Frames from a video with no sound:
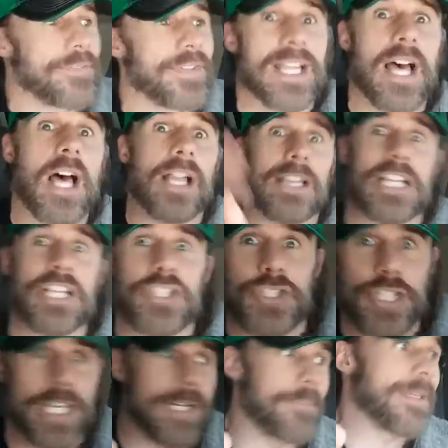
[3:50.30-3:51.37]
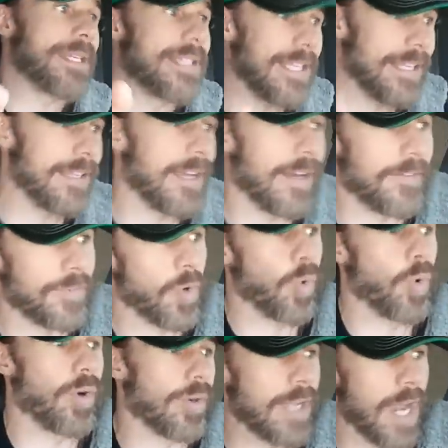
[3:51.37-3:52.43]
in the legitimacy
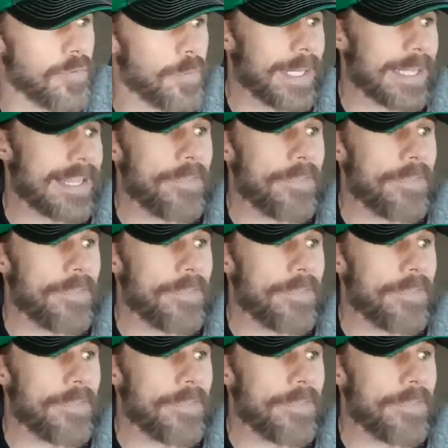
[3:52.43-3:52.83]
of government.